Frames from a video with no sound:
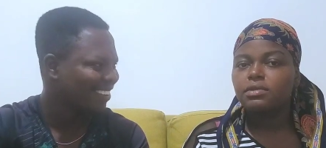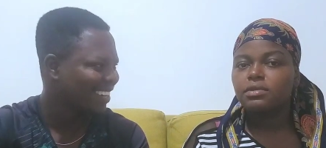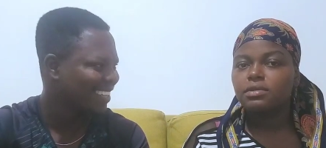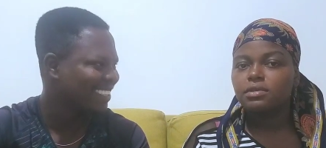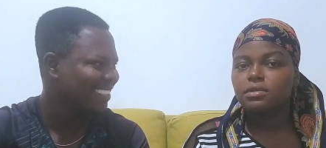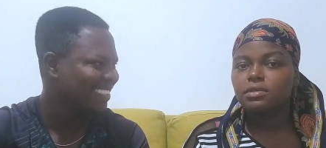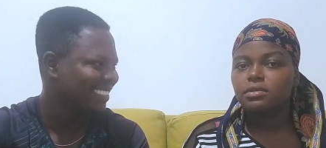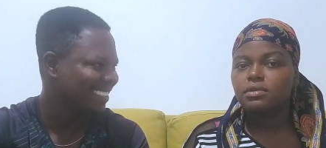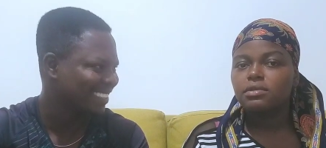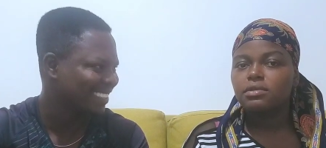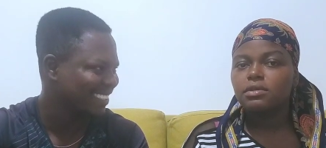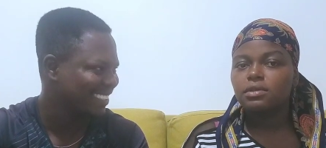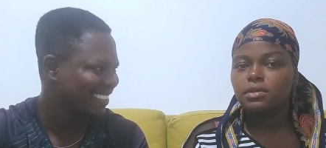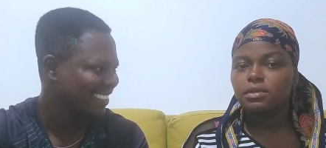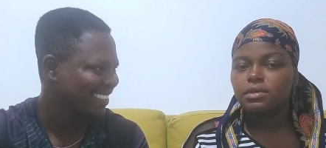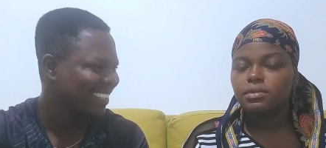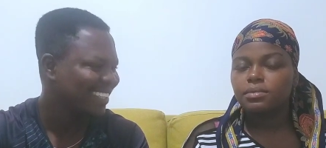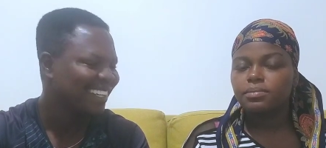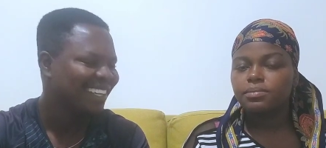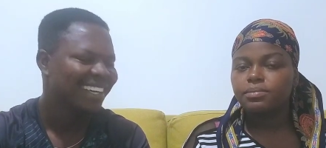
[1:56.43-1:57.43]
Speaker 1: questions.
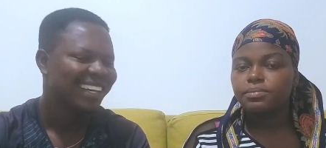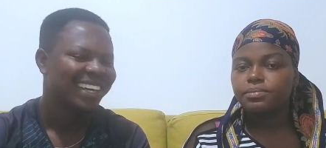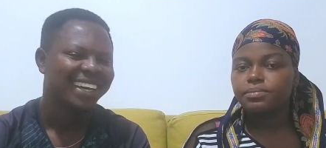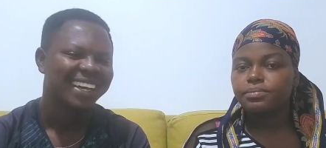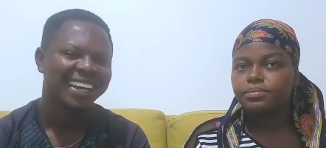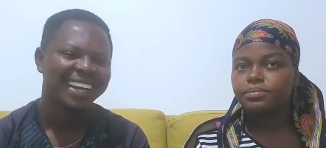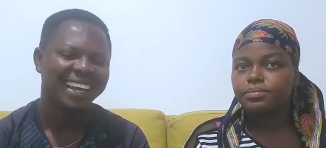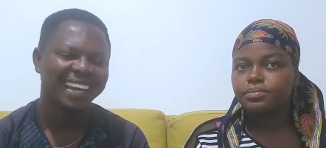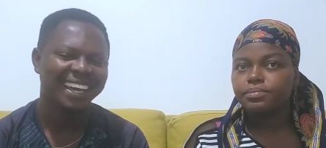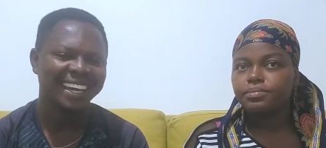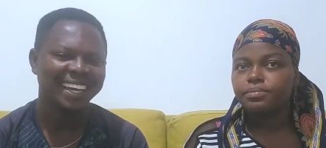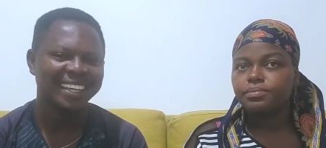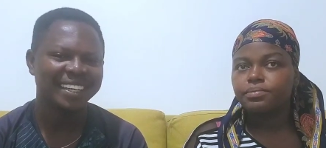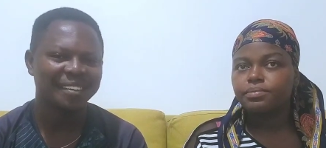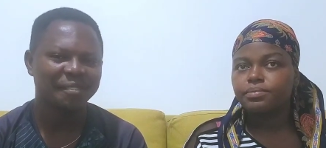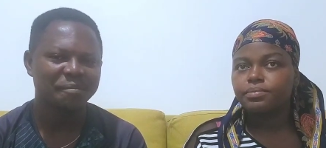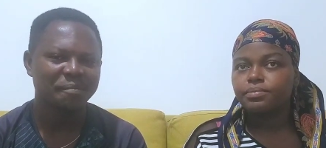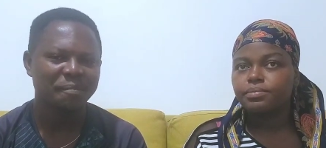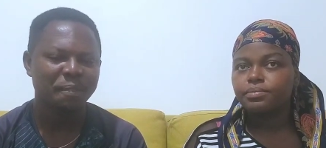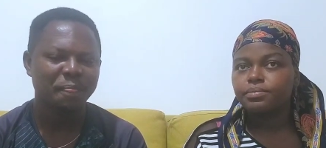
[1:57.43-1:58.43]
Yeah. And
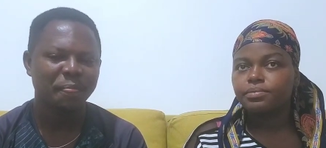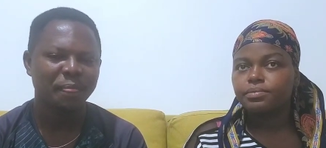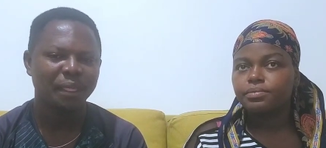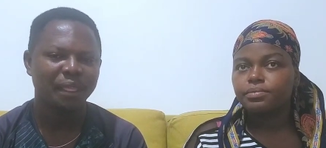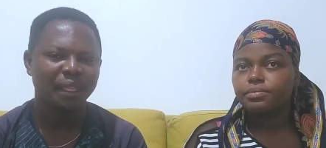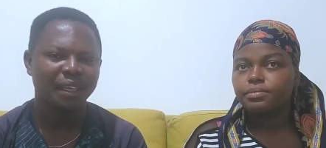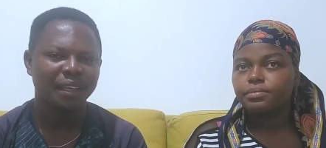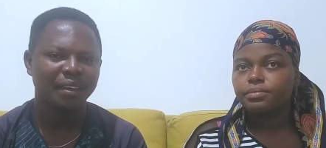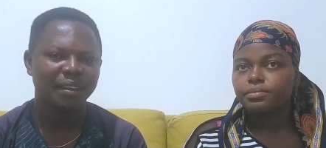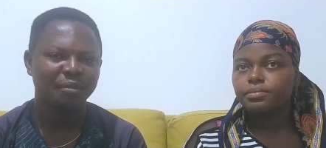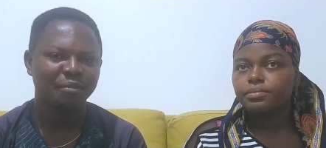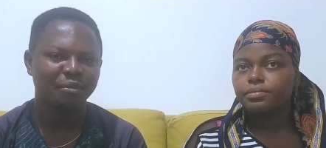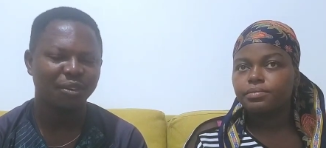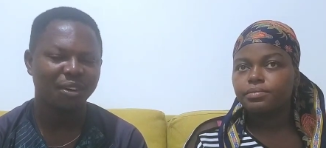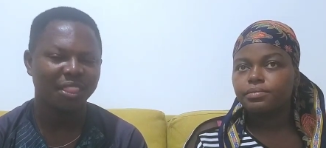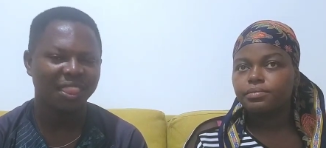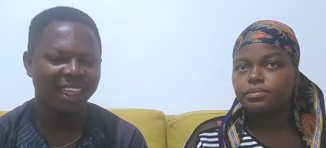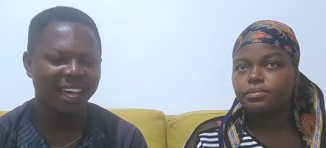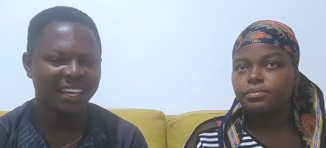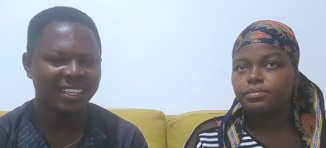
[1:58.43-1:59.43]
for
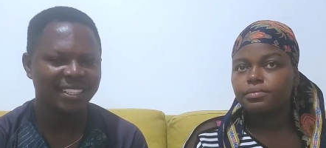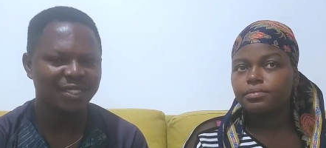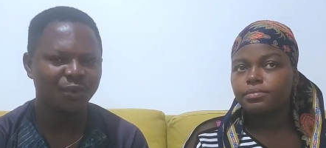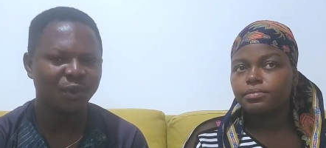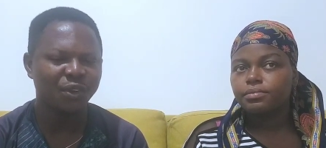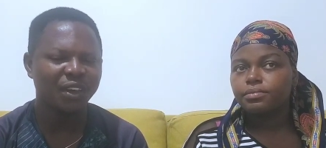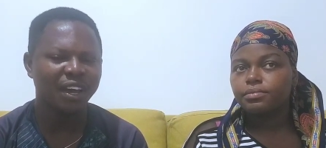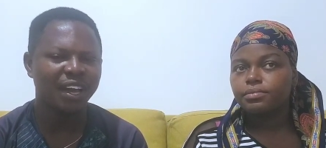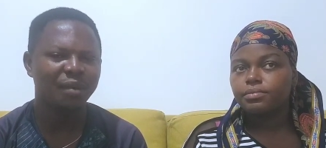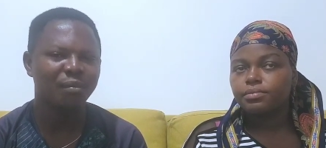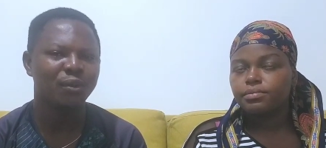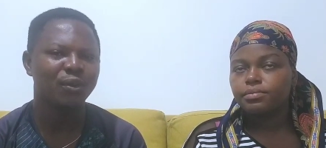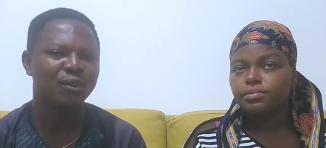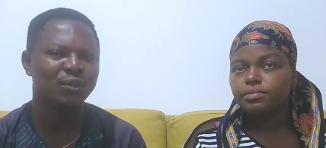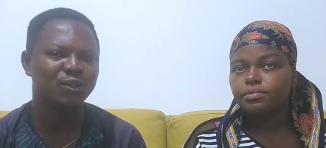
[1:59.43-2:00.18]
that, when you're able